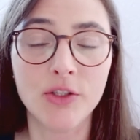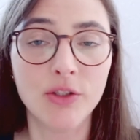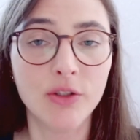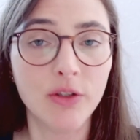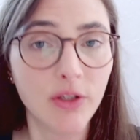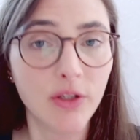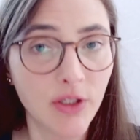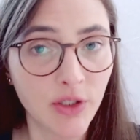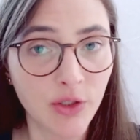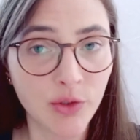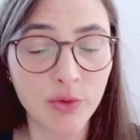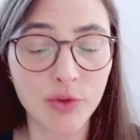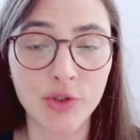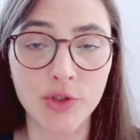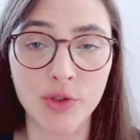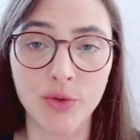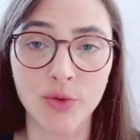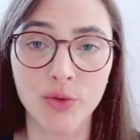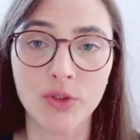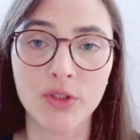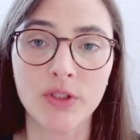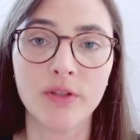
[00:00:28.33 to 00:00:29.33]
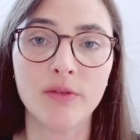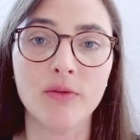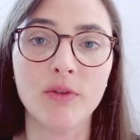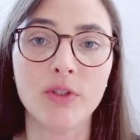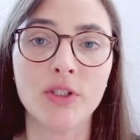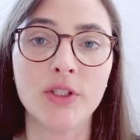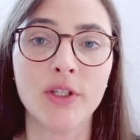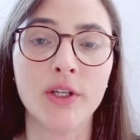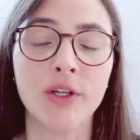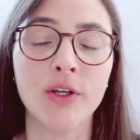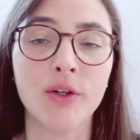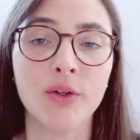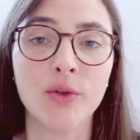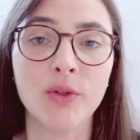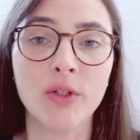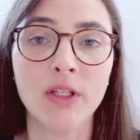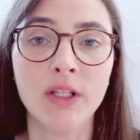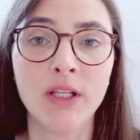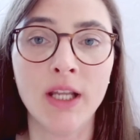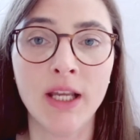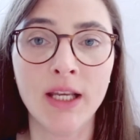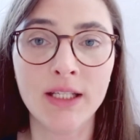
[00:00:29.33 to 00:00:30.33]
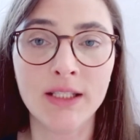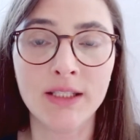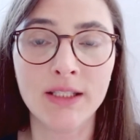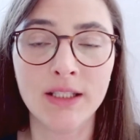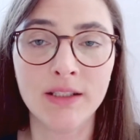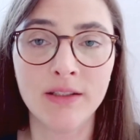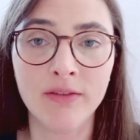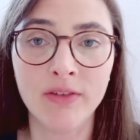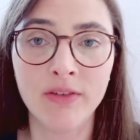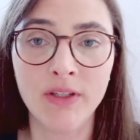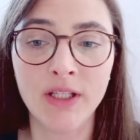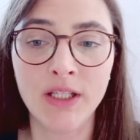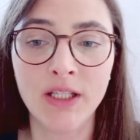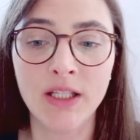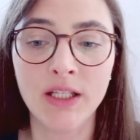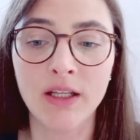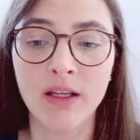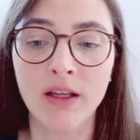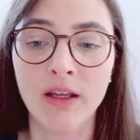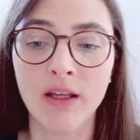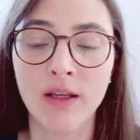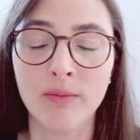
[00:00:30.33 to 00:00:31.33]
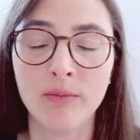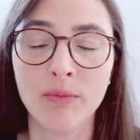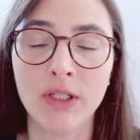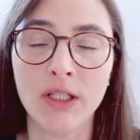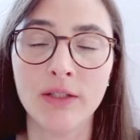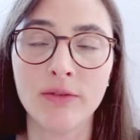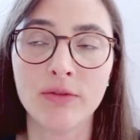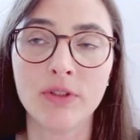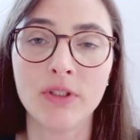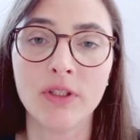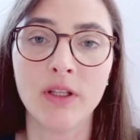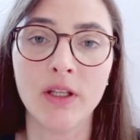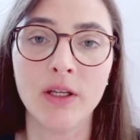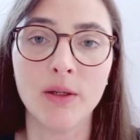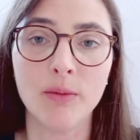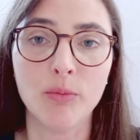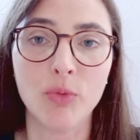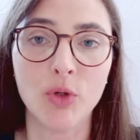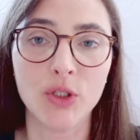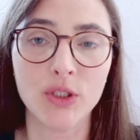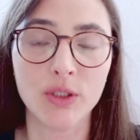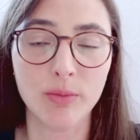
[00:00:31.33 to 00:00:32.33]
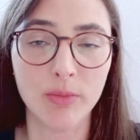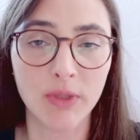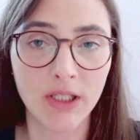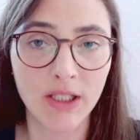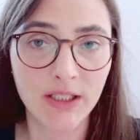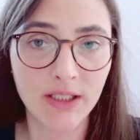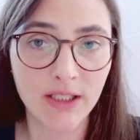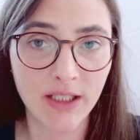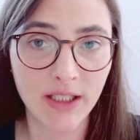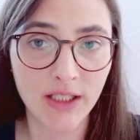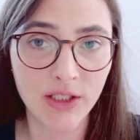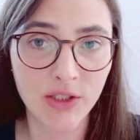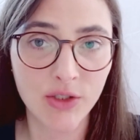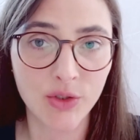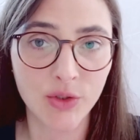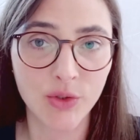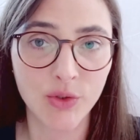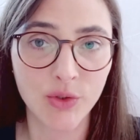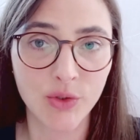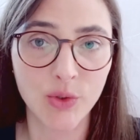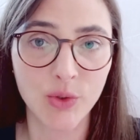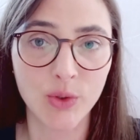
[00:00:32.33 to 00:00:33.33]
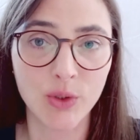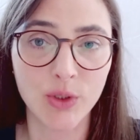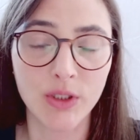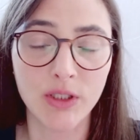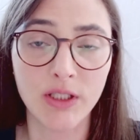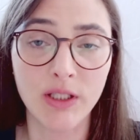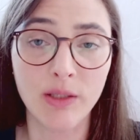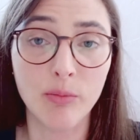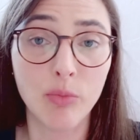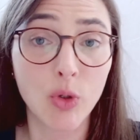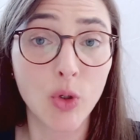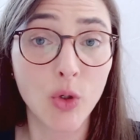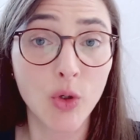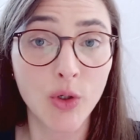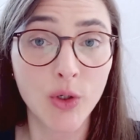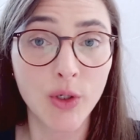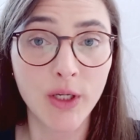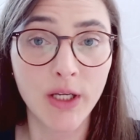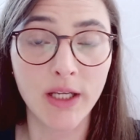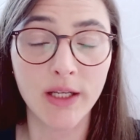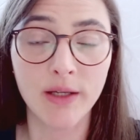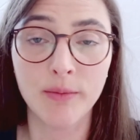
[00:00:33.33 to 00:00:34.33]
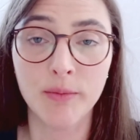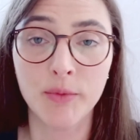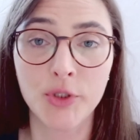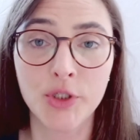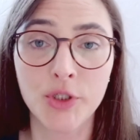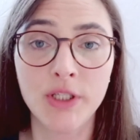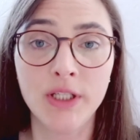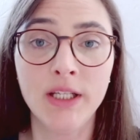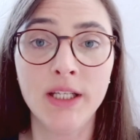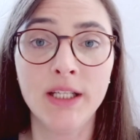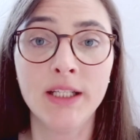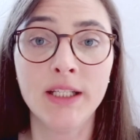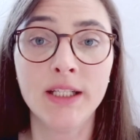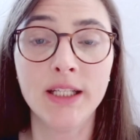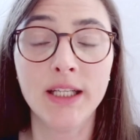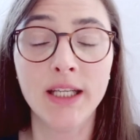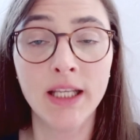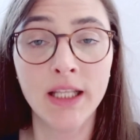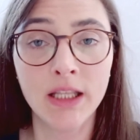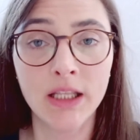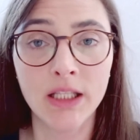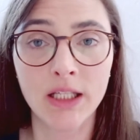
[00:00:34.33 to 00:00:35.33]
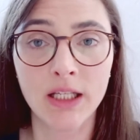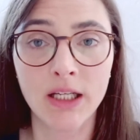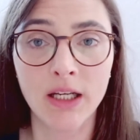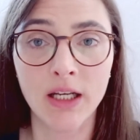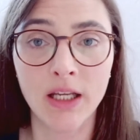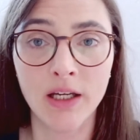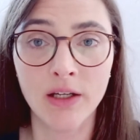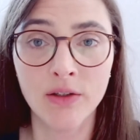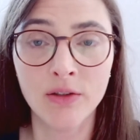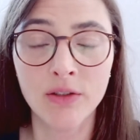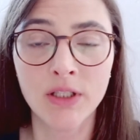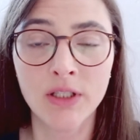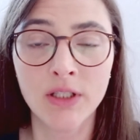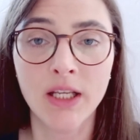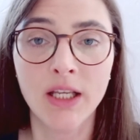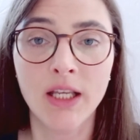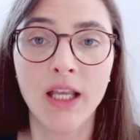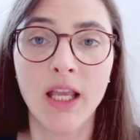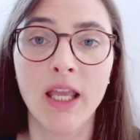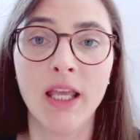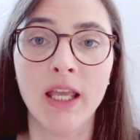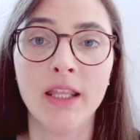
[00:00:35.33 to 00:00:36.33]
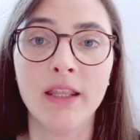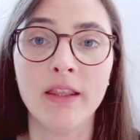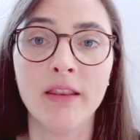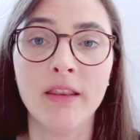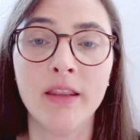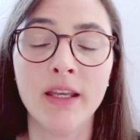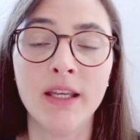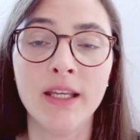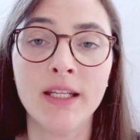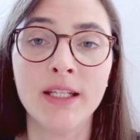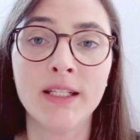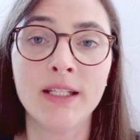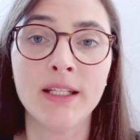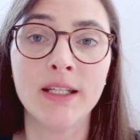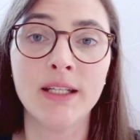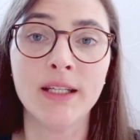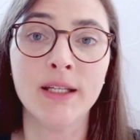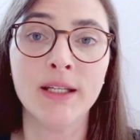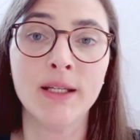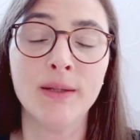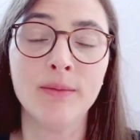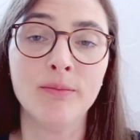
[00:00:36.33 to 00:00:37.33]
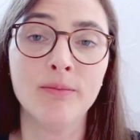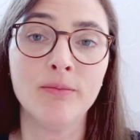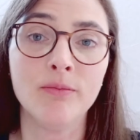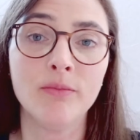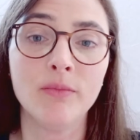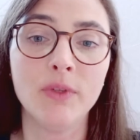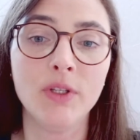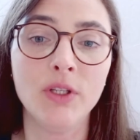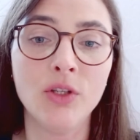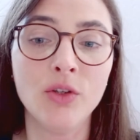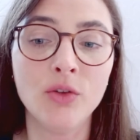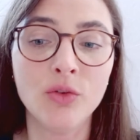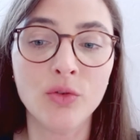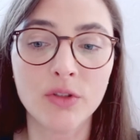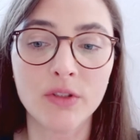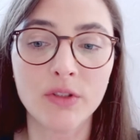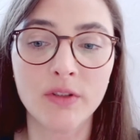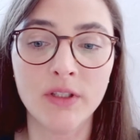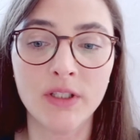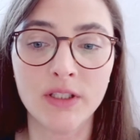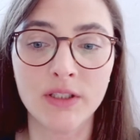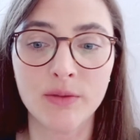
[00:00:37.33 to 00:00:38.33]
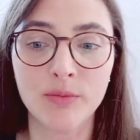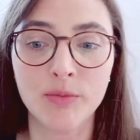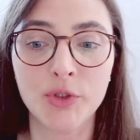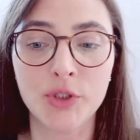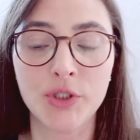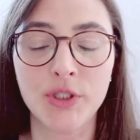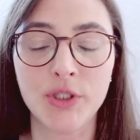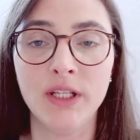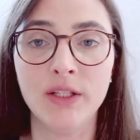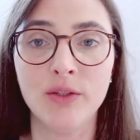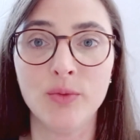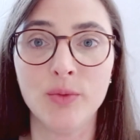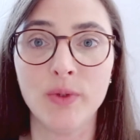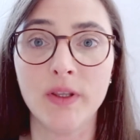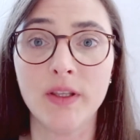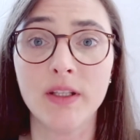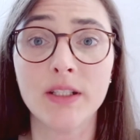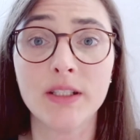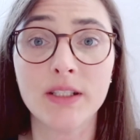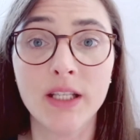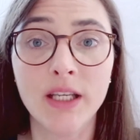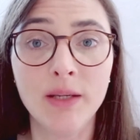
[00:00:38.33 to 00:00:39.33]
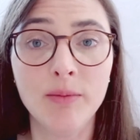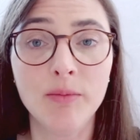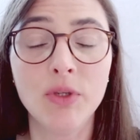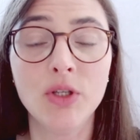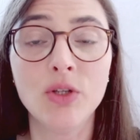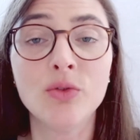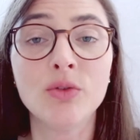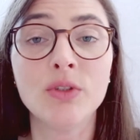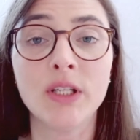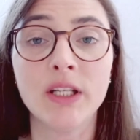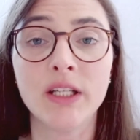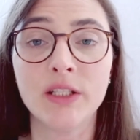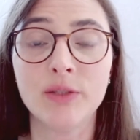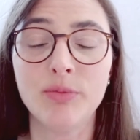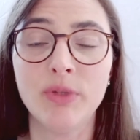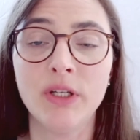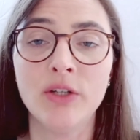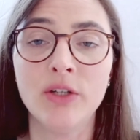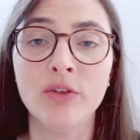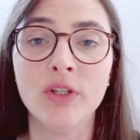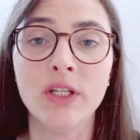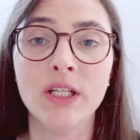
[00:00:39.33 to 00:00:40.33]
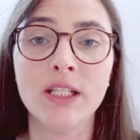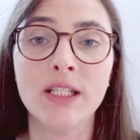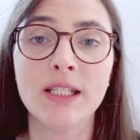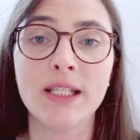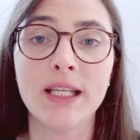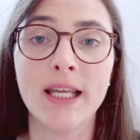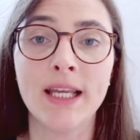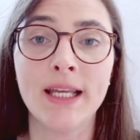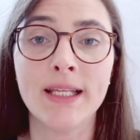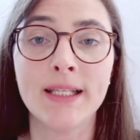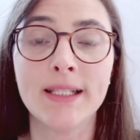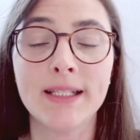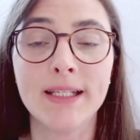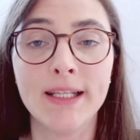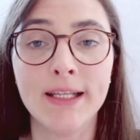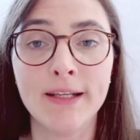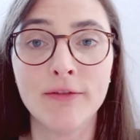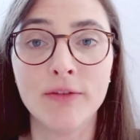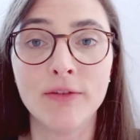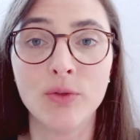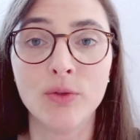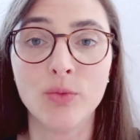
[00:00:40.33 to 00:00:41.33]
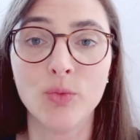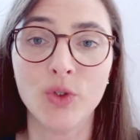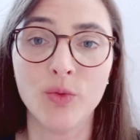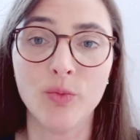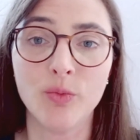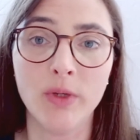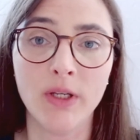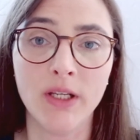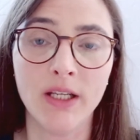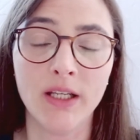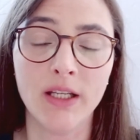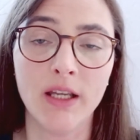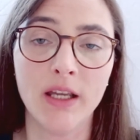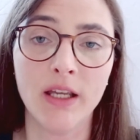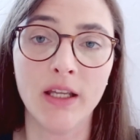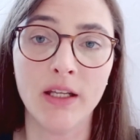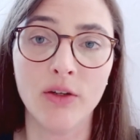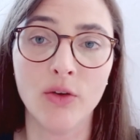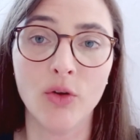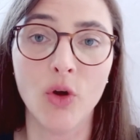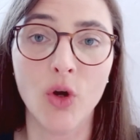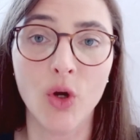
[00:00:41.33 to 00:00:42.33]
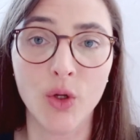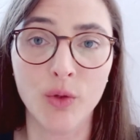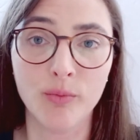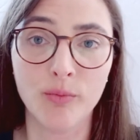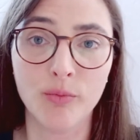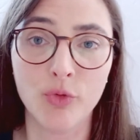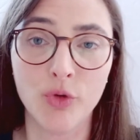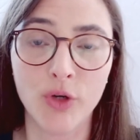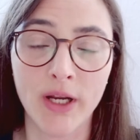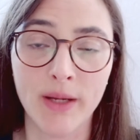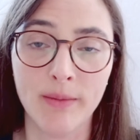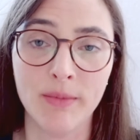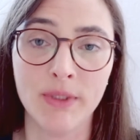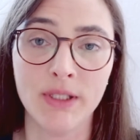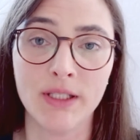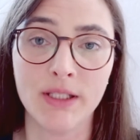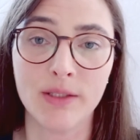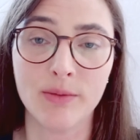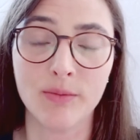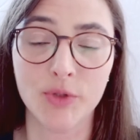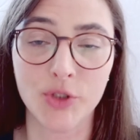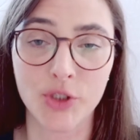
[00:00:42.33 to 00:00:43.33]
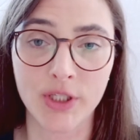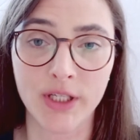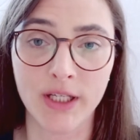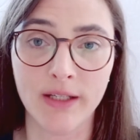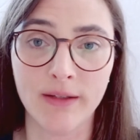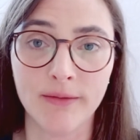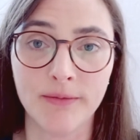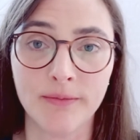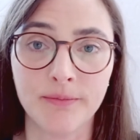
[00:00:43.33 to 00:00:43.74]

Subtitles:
You choose. So Nice DCV gives the possibility to deploy a machine in the cloud and then use this machine with the same user experience as if it would be an on-premise machine.